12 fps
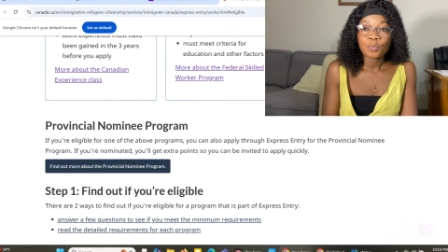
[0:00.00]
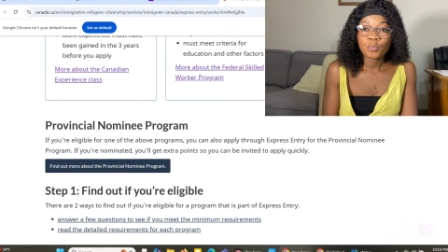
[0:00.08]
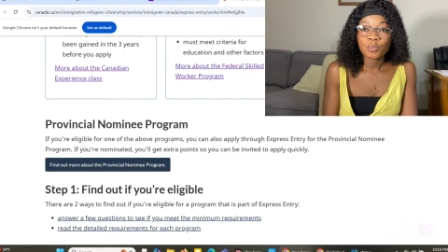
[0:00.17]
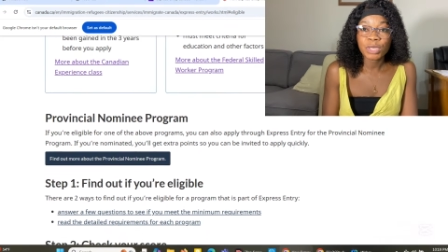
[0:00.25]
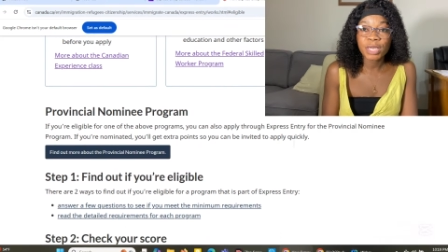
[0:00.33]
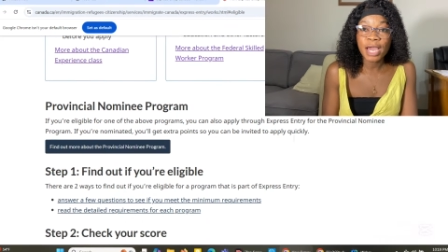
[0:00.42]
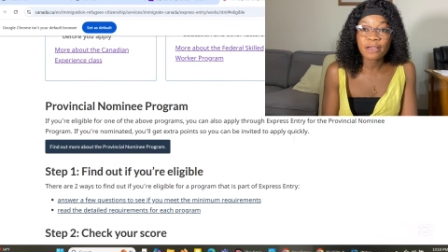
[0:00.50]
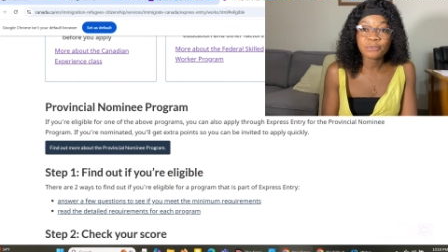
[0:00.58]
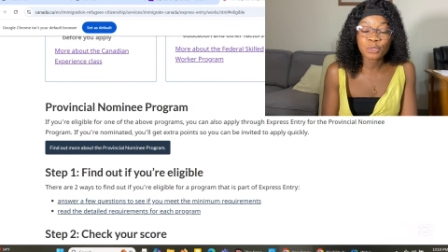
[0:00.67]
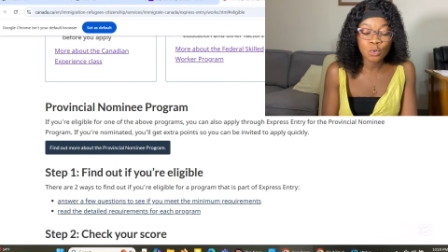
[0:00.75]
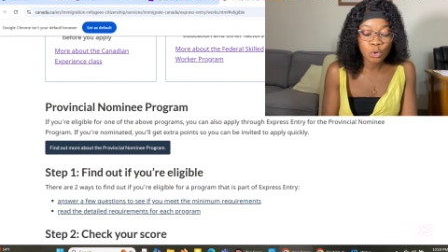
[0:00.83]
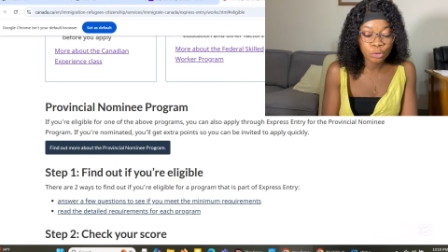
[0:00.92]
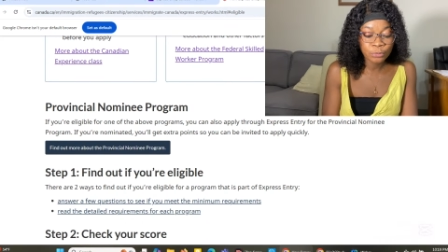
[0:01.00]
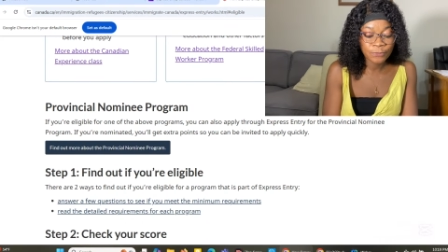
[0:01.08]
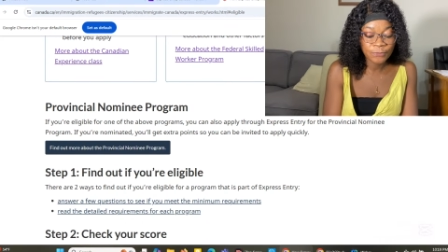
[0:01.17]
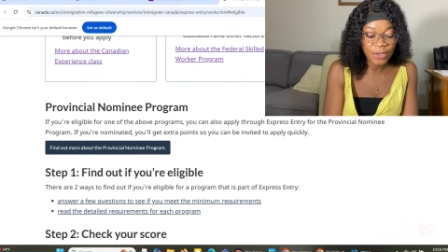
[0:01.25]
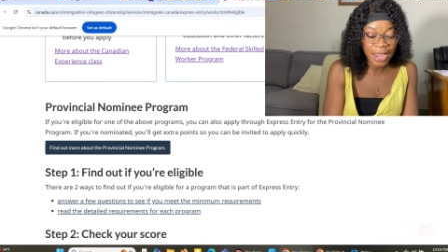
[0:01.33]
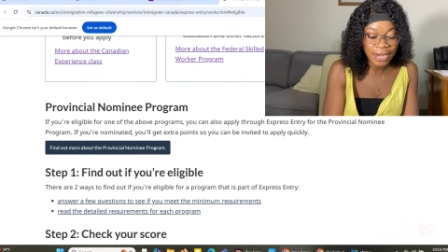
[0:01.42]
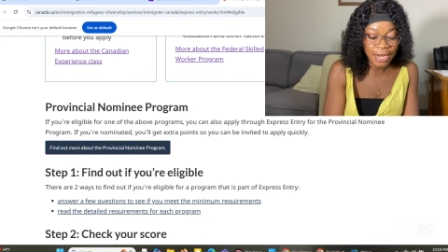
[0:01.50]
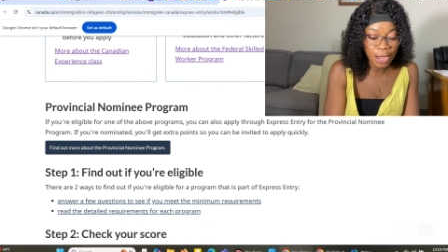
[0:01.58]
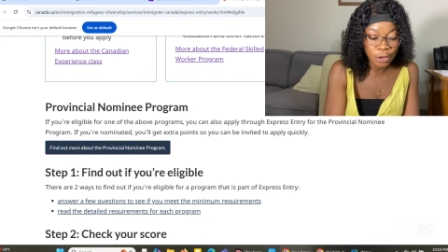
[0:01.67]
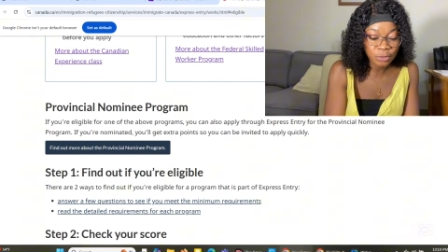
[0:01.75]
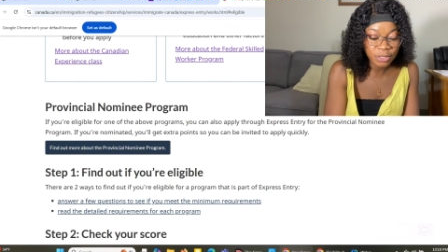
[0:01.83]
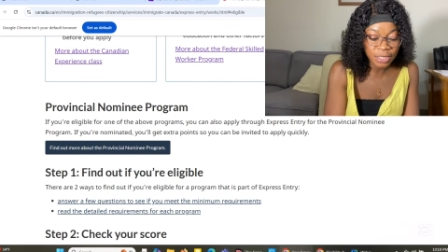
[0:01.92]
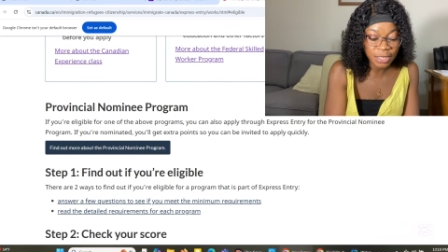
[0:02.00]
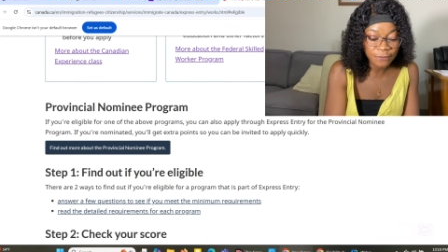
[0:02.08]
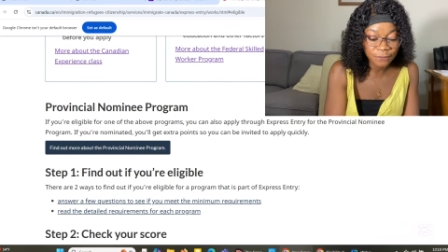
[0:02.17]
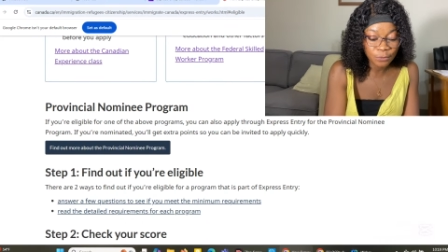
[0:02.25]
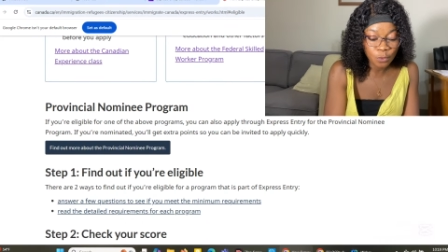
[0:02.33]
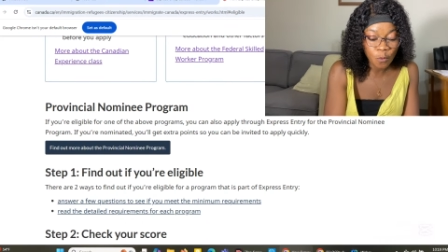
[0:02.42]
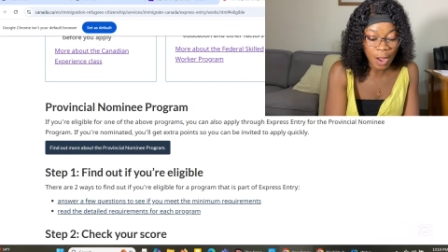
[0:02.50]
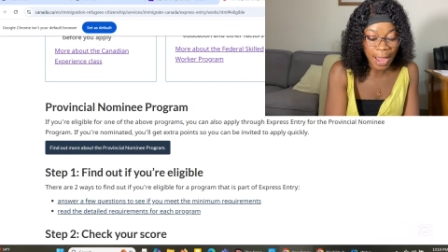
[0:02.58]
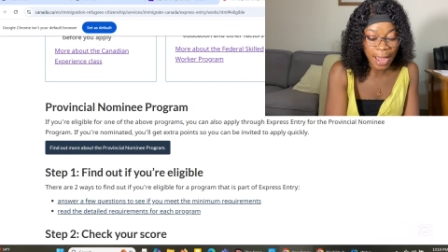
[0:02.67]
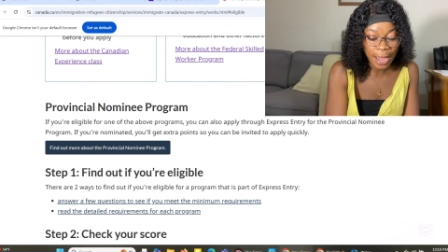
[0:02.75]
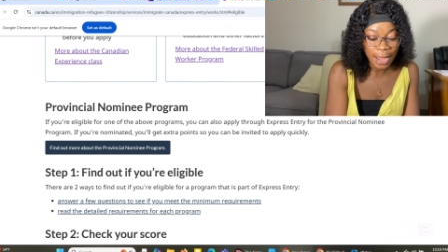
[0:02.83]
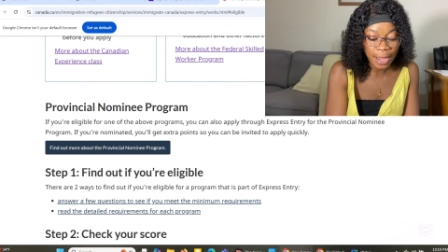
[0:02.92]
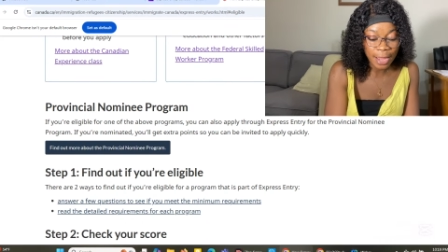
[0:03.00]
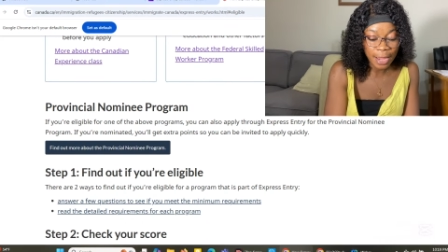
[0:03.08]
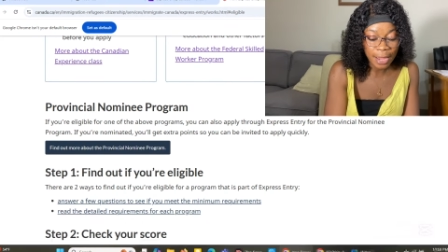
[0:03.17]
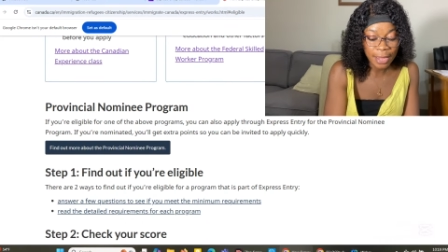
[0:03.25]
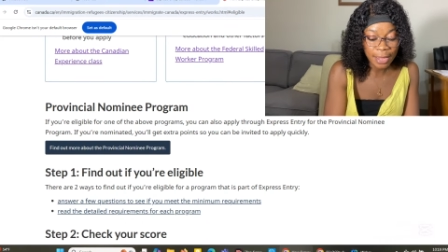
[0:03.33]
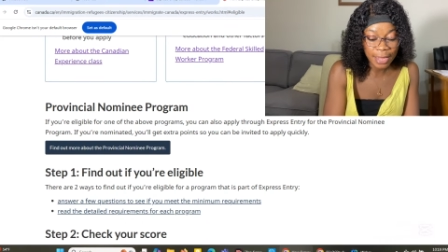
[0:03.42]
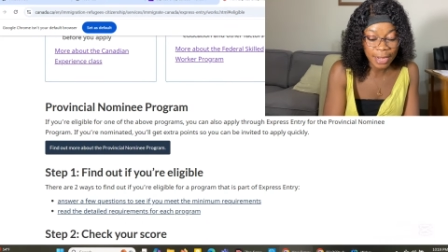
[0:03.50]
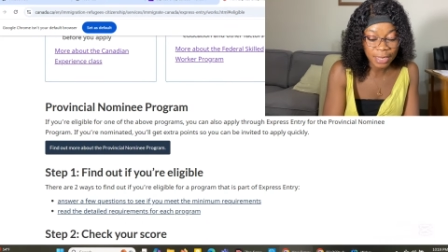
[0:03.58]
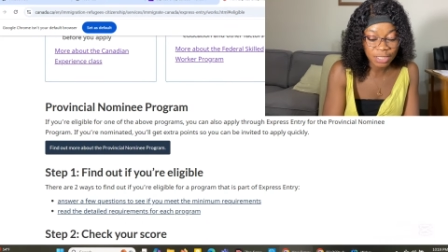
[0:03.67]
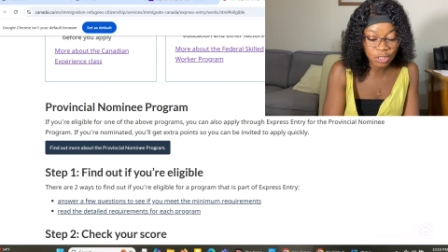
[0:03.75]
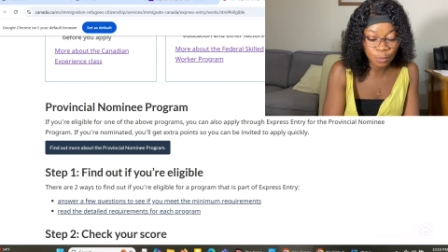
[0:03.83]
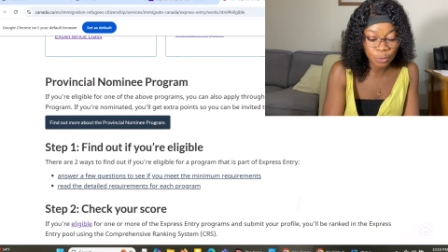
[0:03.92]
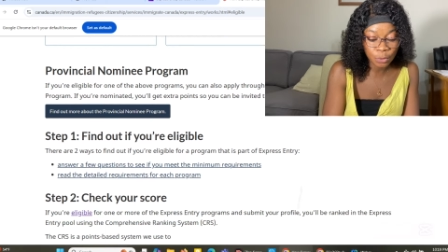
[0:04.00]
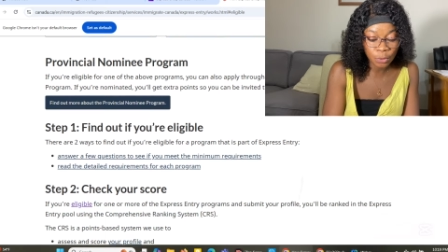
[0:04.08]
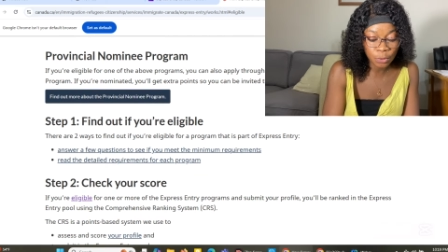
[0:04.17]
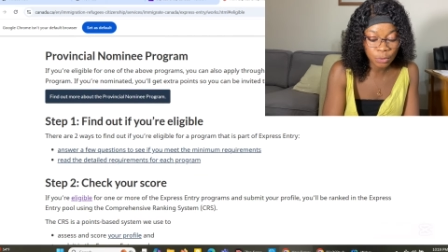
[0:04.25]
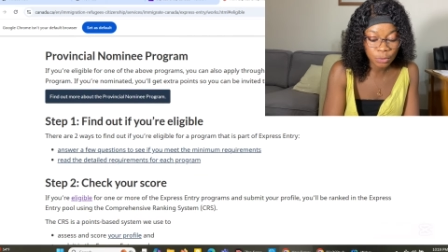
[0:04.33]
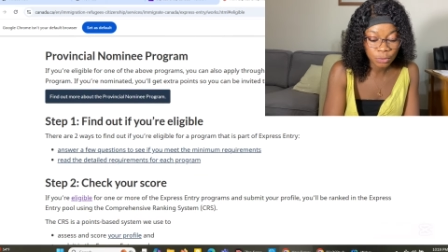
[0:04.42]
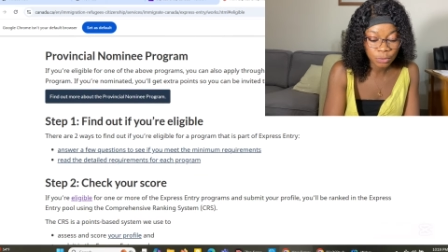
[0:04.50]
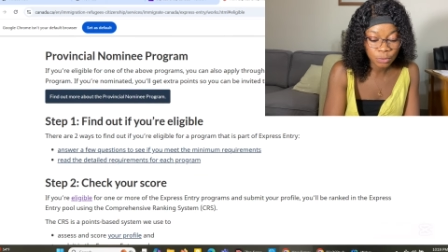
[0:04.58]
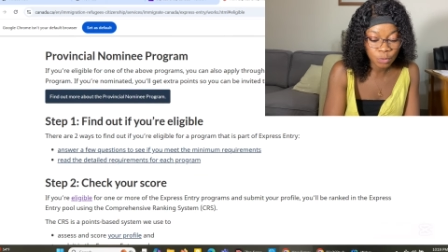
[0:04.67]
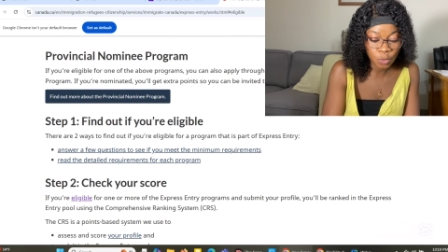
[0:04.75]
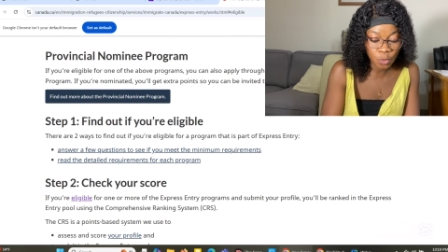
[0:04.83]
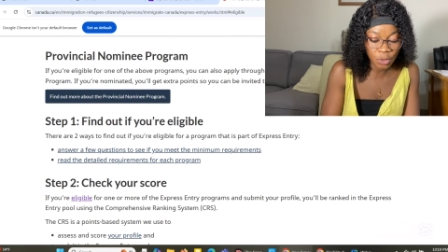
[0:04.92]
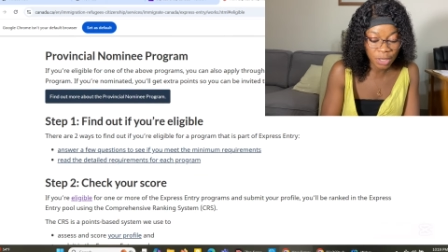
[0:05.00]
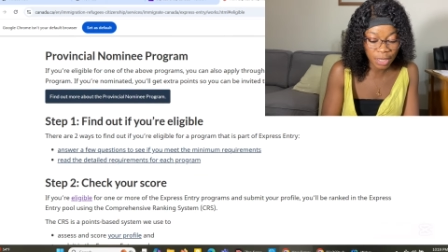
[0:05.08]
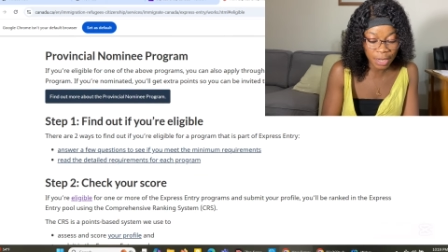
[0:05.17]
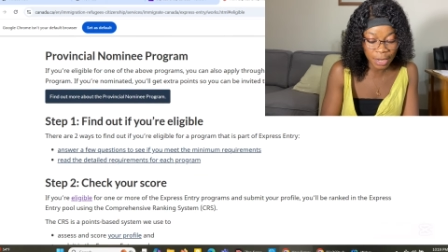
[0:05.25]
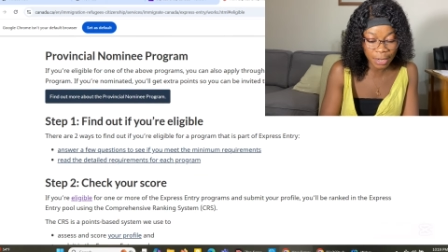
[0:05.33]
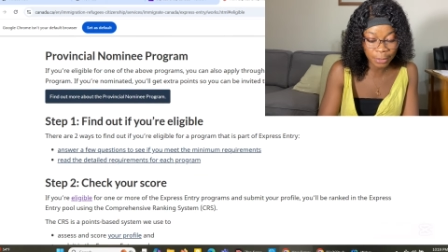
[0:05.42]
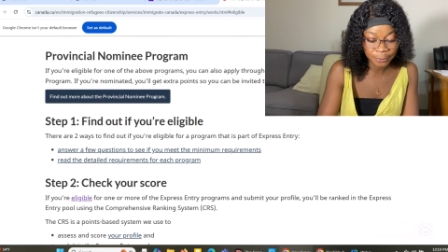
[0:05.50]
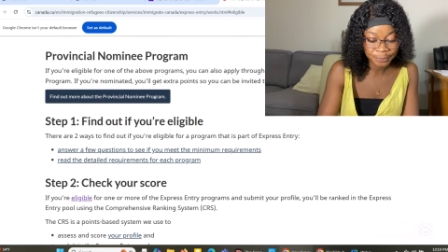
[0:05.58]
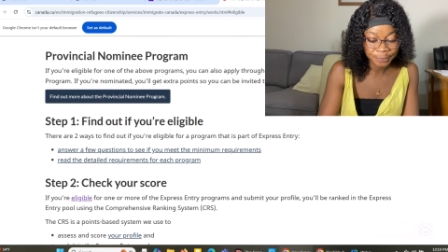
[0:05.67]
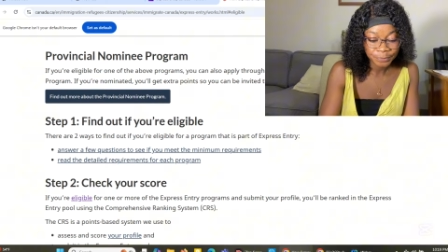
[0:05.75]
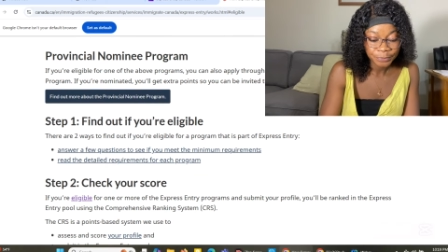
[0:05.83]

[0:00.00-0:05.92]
We have to go to find out if you are eligible. You go here.